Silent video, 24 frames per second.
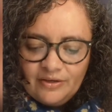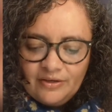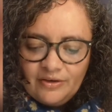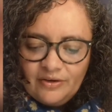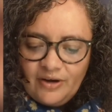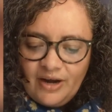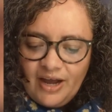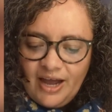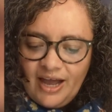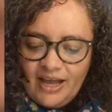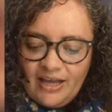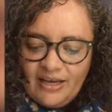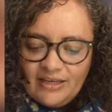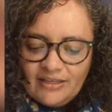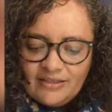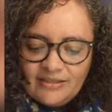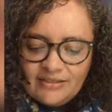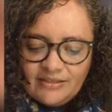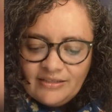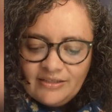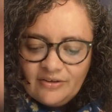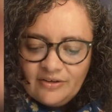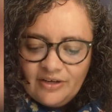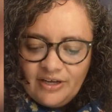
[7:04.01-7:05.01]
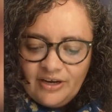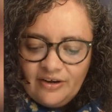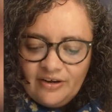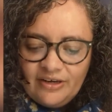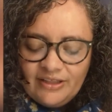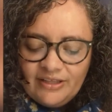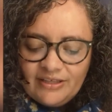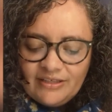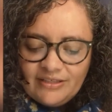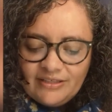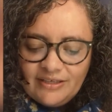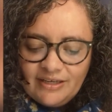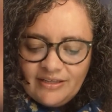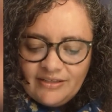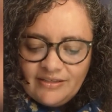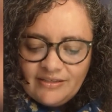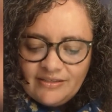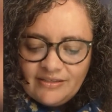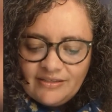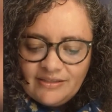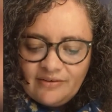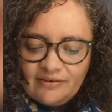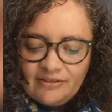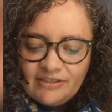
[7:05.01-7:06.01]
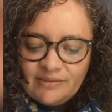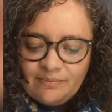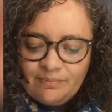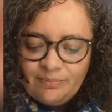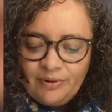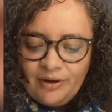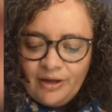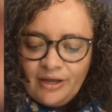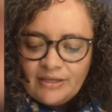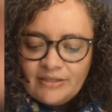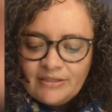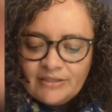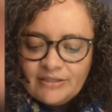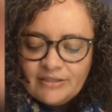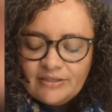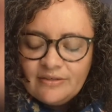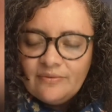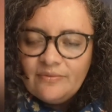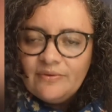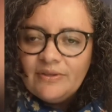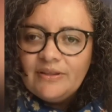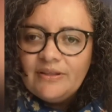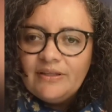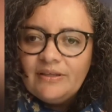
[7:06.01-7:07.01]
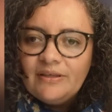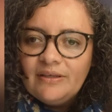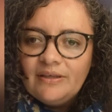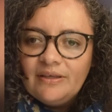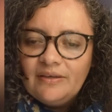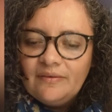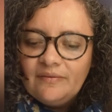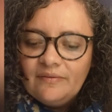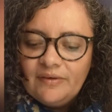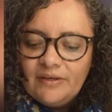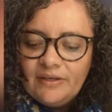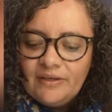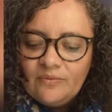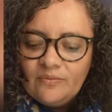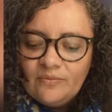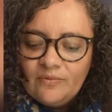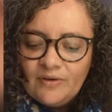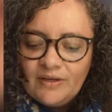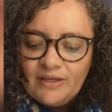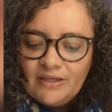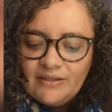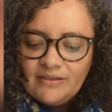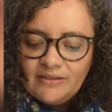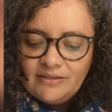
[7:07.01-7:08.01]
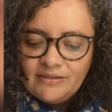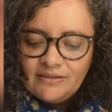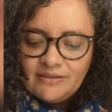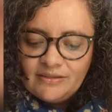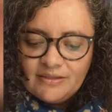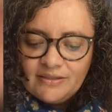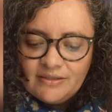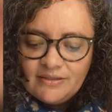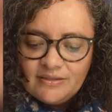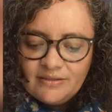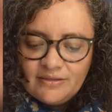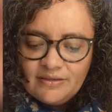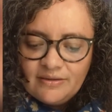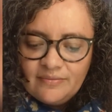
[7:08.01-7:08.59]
Your eyelids still carry the dust that was brought with the evening winds.